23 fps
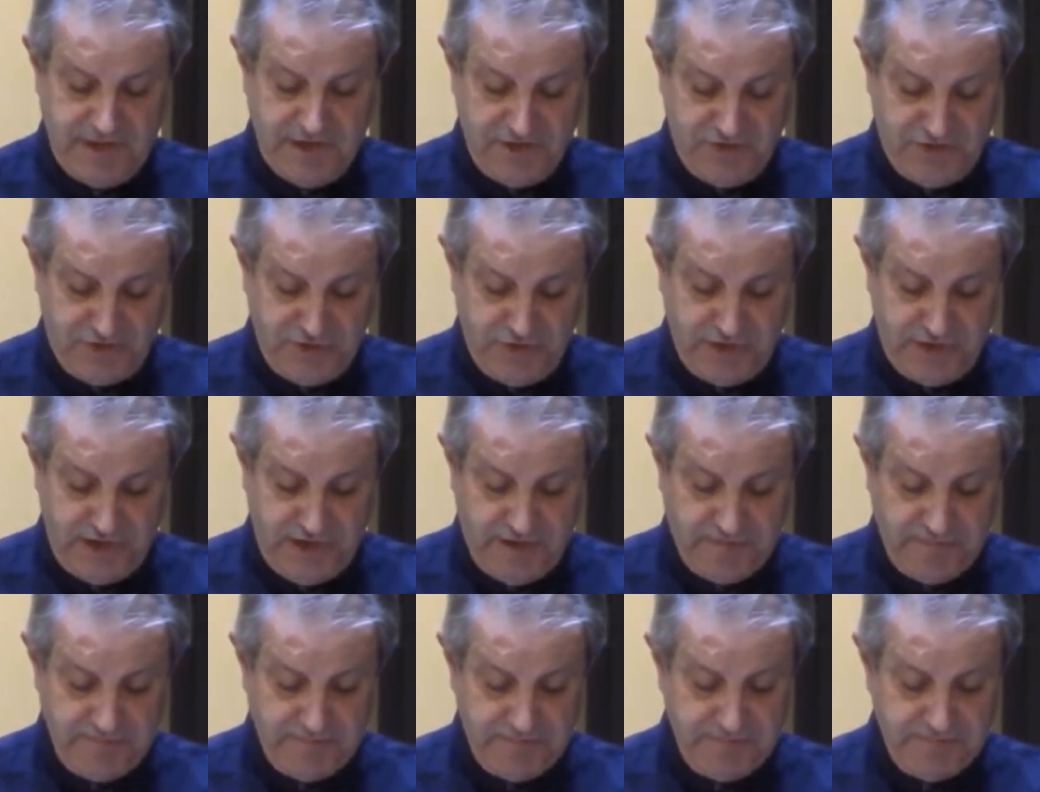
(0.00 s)
in
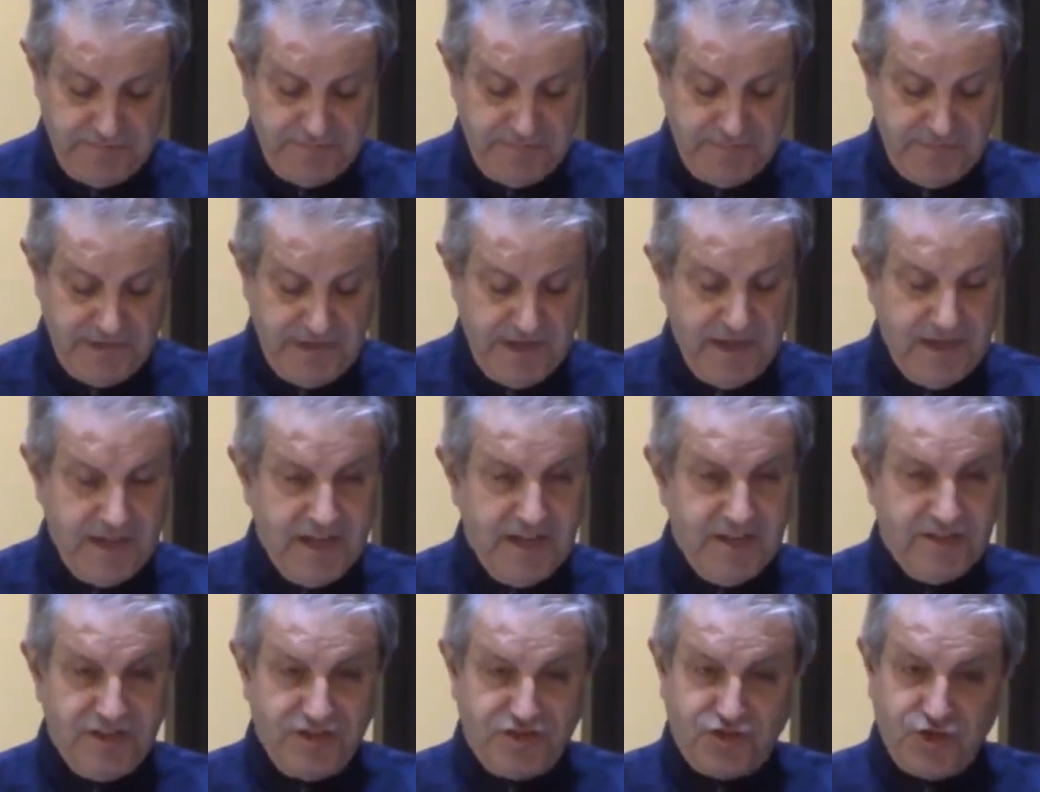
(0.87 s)
Judah.
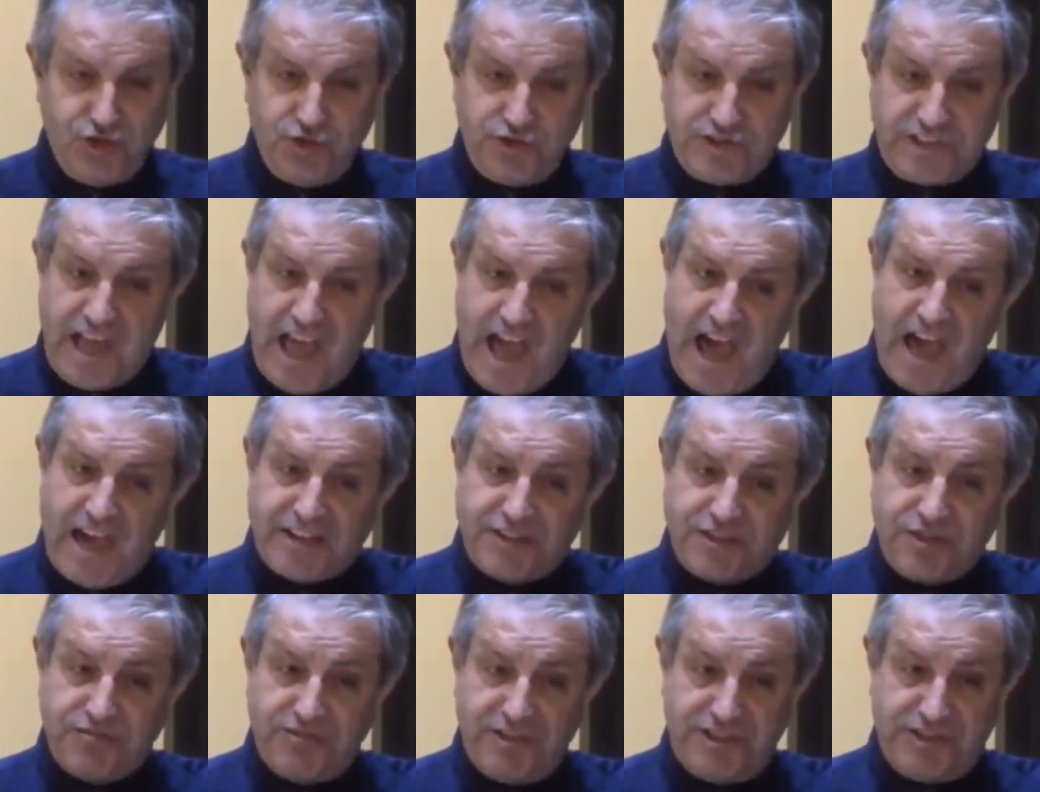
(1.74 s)
The Jews
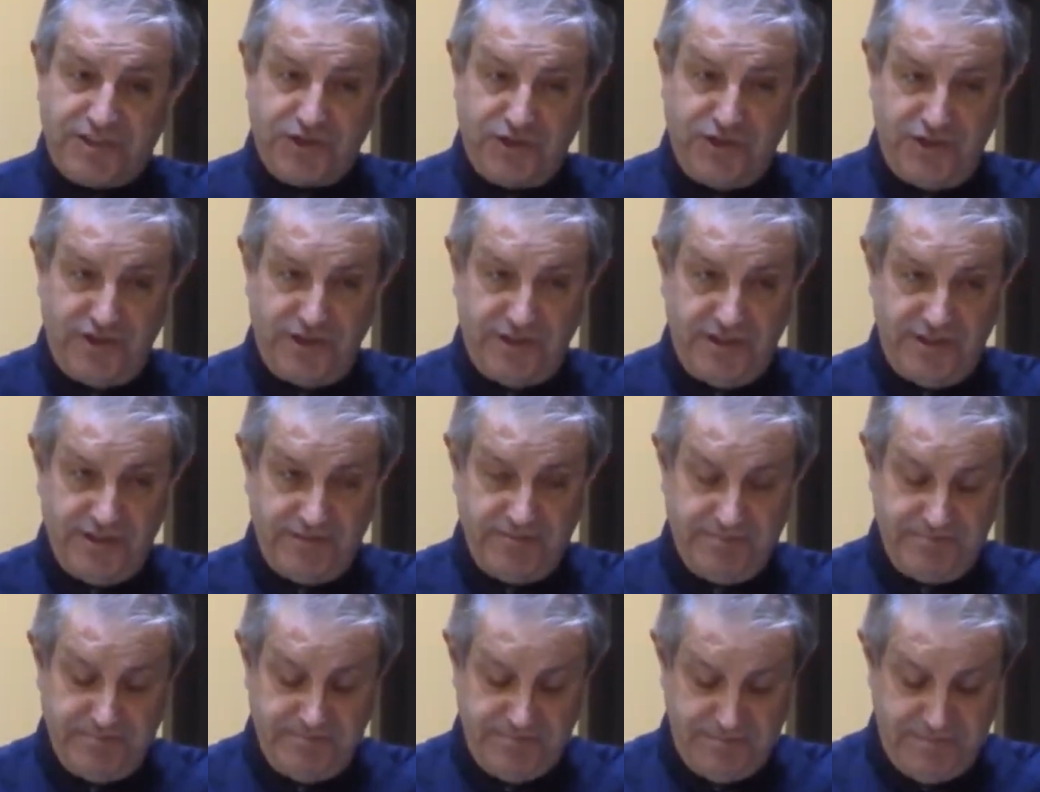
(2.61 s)
had to
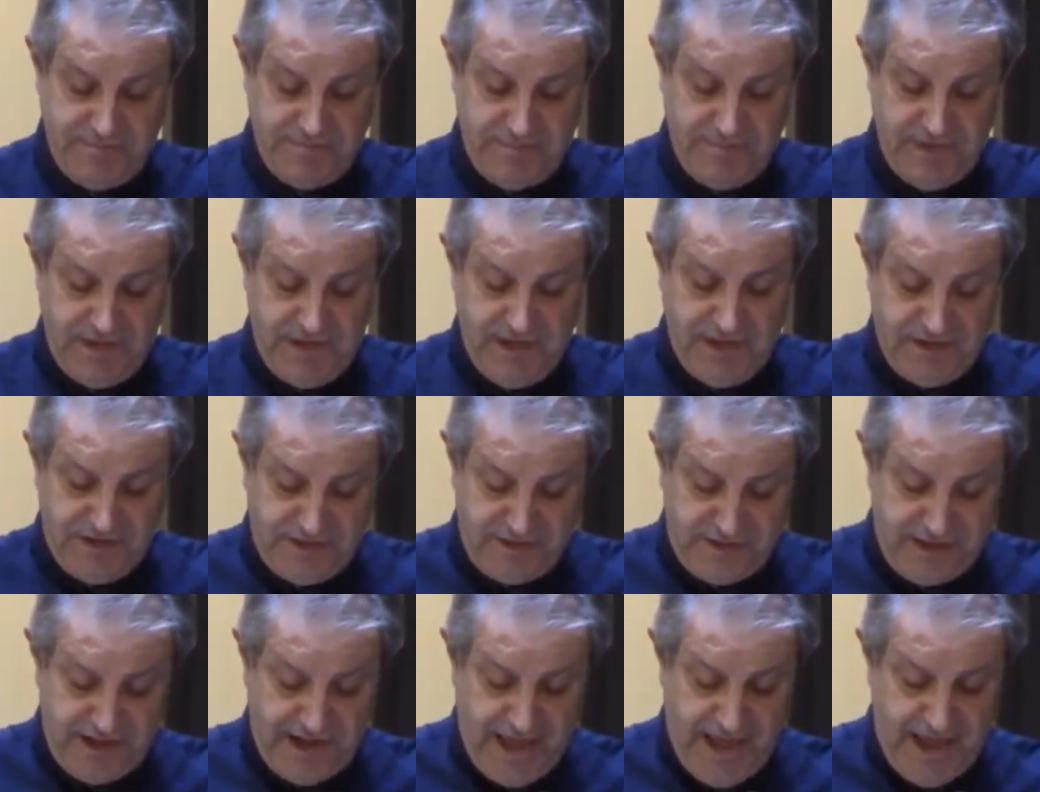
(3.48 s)
return
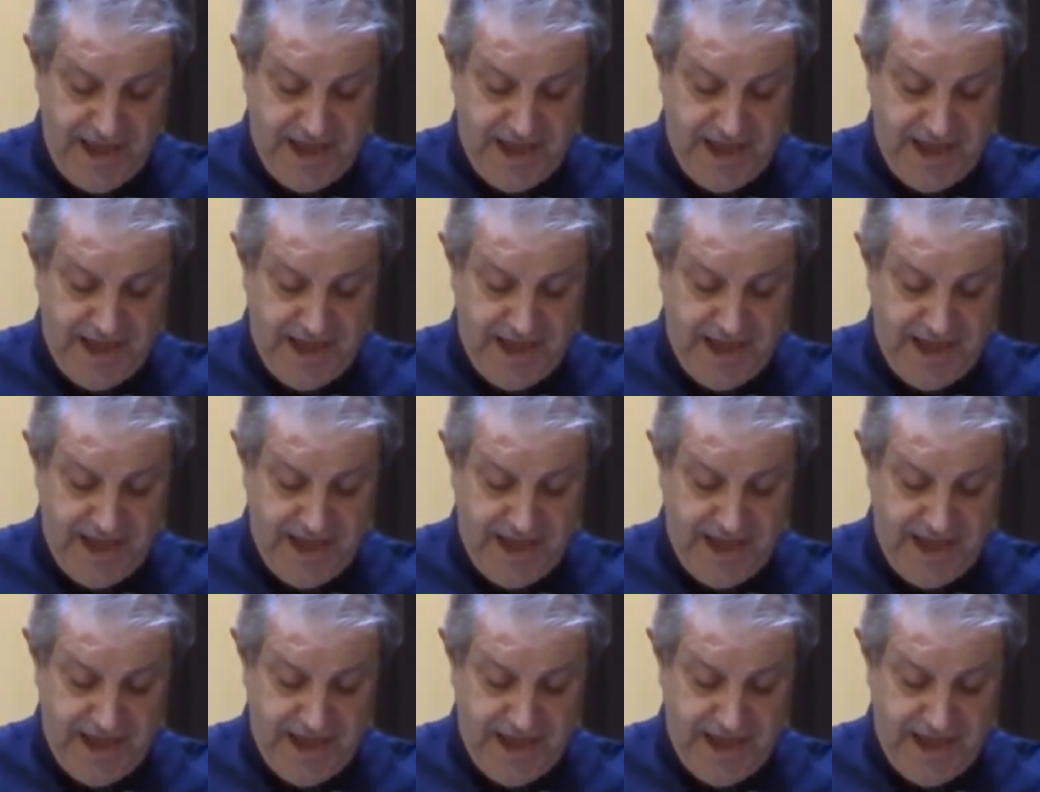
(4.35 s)
to the